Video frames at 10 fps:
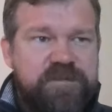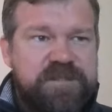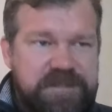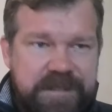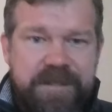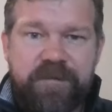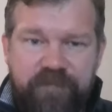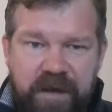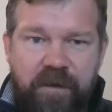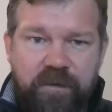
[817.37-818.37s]
of seen the
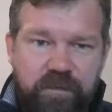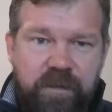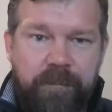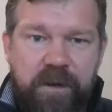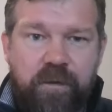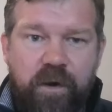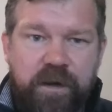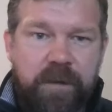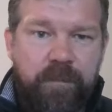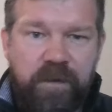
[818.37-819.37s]
value that Bitcoin can